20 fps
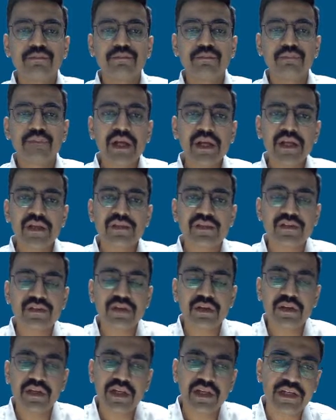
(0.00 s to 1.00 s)
price,
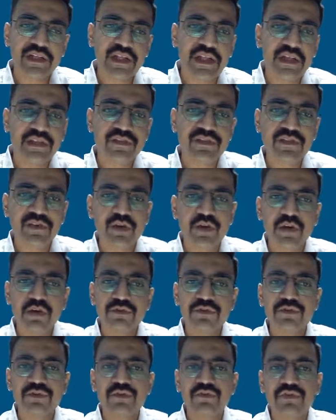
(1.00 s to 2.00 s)
in case
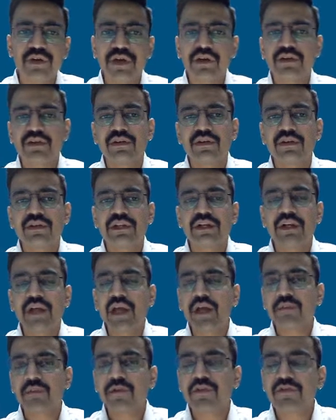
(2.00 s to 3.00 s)
of what the
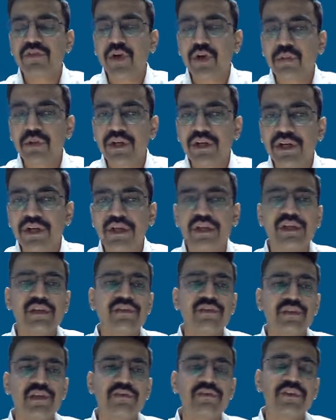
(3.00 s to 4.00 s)
type of commodity
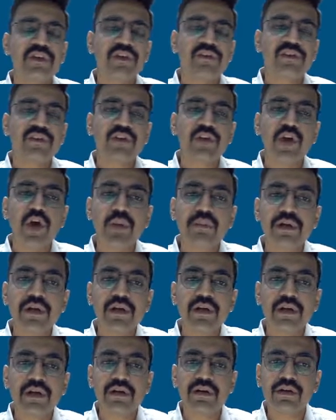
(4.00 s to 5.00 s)
is, if it is a
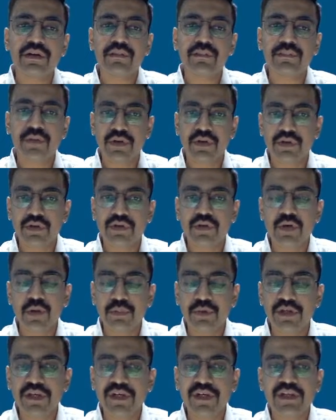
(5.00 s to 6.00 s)
normal
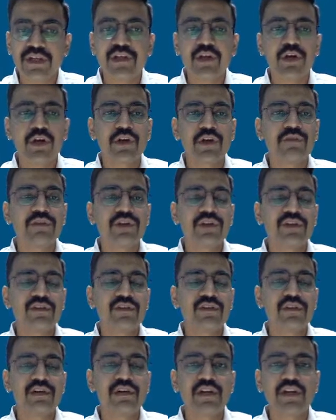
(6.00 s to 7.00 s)
commodity, or if it is
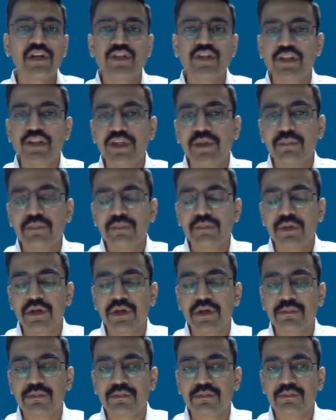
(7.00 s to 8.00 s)
a luxury
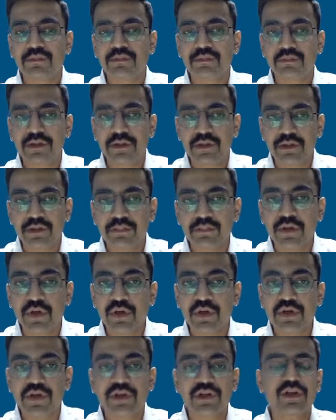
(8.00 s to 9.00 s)

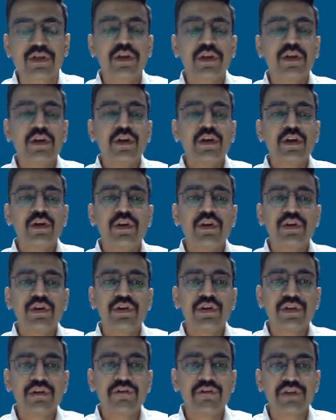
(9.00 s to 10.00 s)
product, or
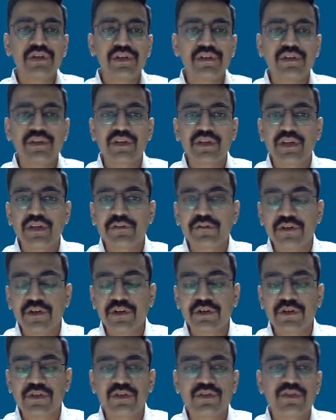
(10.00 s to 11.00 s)
if it is a giffen
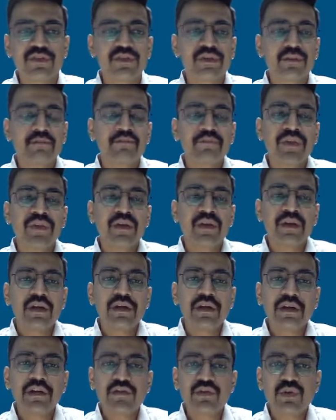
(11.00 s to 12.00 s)
goods,
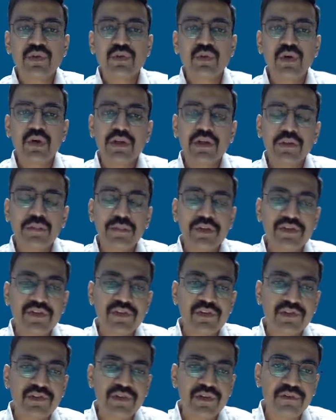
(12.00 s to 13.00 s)
right? So on the basis
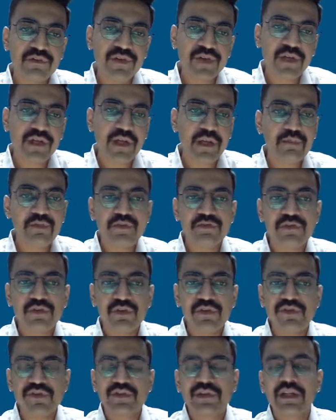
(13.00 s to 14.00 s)
of different types of
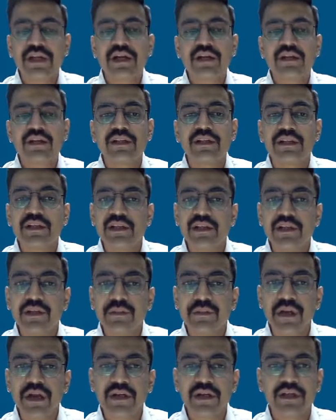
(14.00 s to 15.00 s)
goods that are there in the
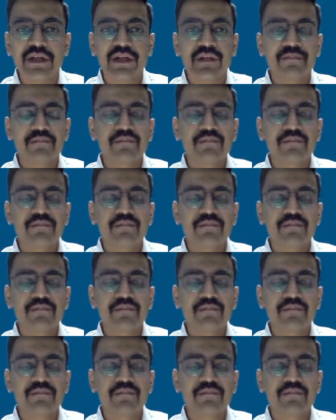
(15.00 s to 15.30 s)
market,